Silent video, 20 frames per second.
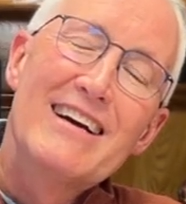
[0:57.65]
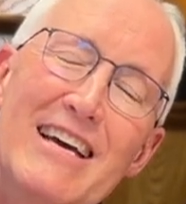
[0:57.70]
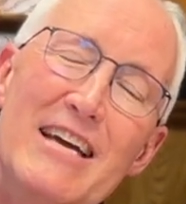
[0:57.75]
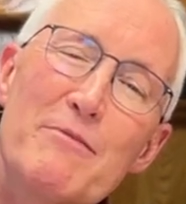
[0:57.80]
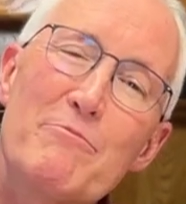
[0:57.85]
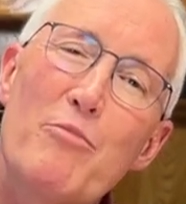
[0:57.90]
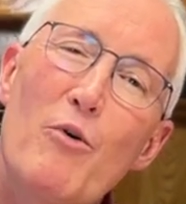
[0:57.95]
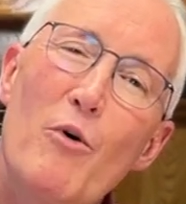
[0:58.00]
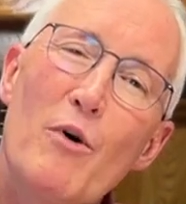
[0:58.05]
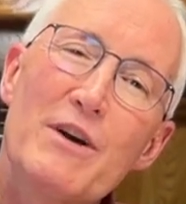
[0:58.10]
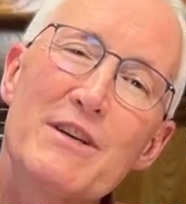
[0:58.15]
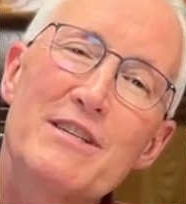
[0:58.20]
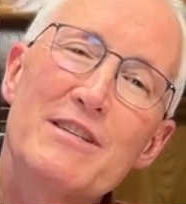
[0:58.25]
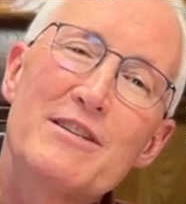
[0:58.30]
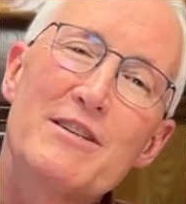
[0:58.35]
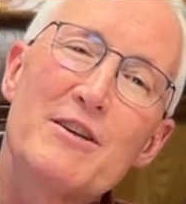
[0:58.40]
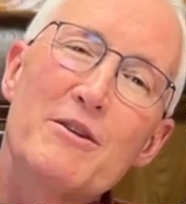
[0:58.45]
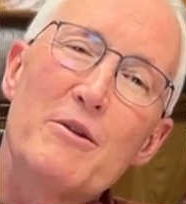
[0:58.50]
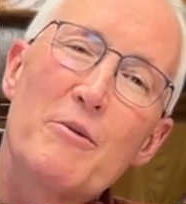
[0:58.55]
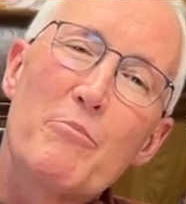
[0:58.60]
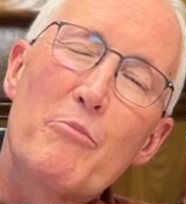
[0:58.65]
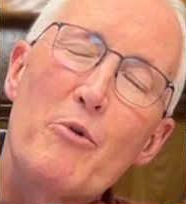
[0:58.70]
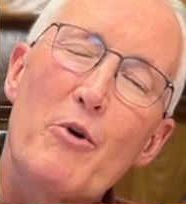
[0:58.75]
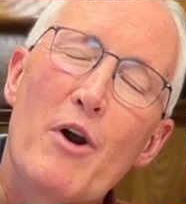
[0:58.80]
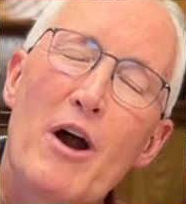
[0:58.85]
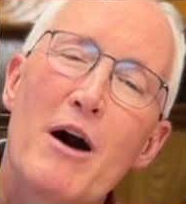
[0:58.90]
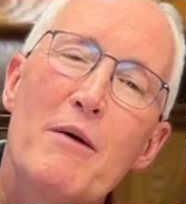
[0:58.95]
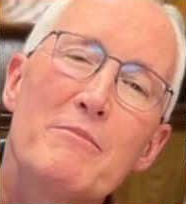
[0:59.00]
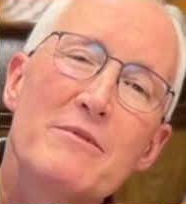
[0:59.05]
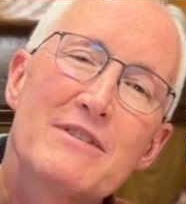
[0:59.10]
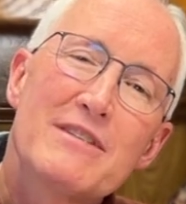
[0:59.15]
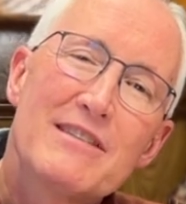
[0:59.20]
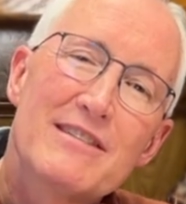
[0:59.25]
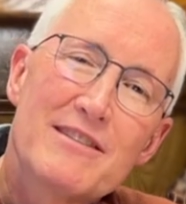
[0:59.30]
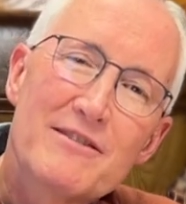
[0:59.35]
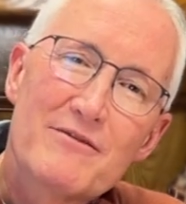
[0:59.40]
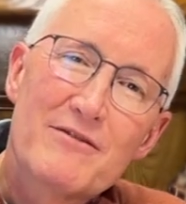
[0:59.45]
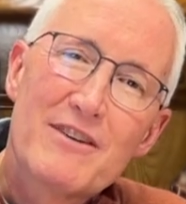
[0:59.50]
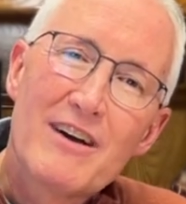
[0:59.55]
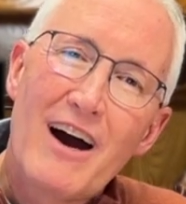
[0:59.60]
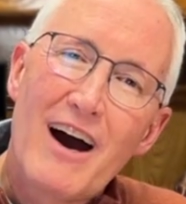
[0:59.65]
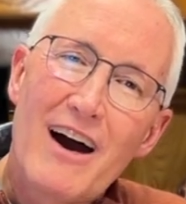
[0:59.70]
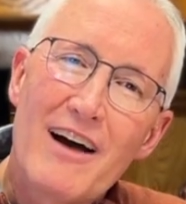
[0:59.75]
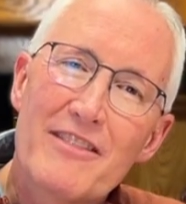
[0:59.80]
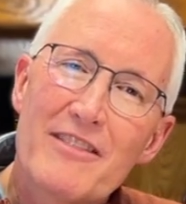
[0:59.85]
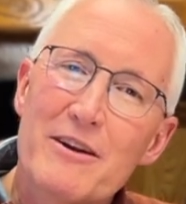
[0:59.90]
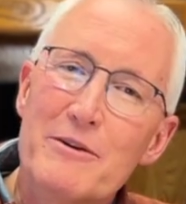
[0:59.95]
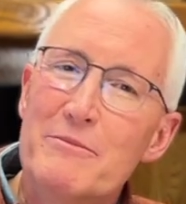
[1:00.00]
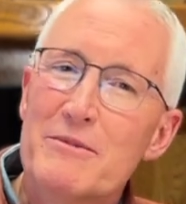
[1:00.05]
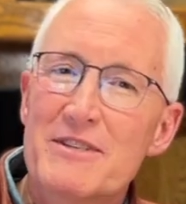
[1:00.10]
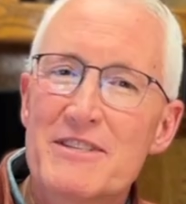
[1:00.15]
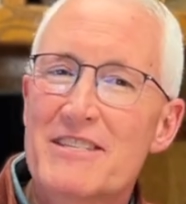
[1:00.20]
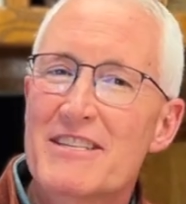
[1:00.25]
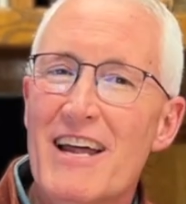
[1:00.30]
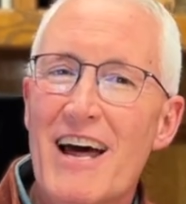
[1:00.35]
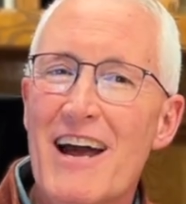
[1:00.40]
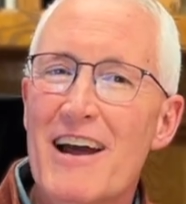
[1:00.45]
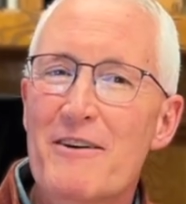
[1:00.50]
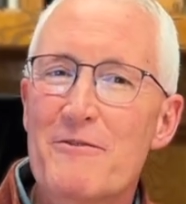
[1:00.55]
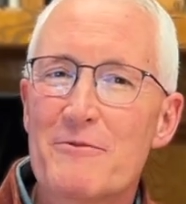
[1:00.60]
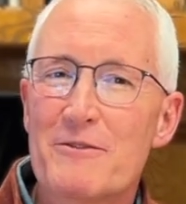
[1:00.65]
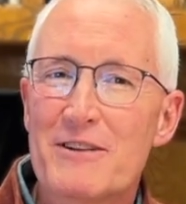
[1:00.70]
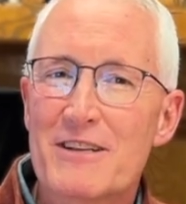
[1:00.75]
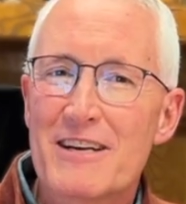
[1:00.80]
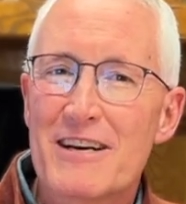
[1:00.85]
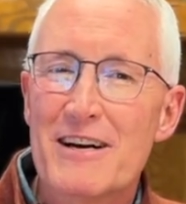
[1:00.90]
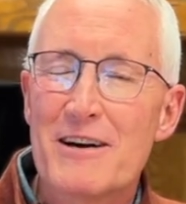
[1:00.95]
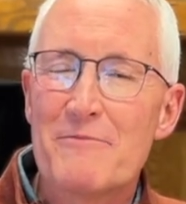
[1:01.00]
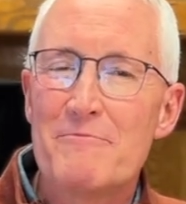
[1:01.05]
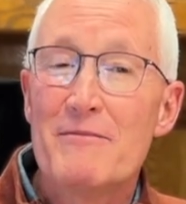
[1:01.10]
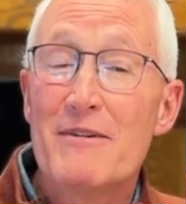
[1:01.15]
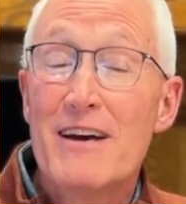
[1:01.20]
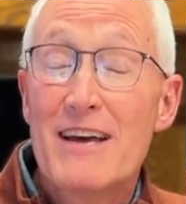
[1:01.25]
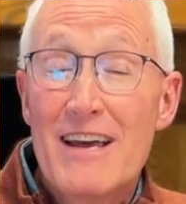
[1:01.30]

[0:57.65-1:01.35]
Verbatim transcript: it points to the promises of God that a Messiah would come.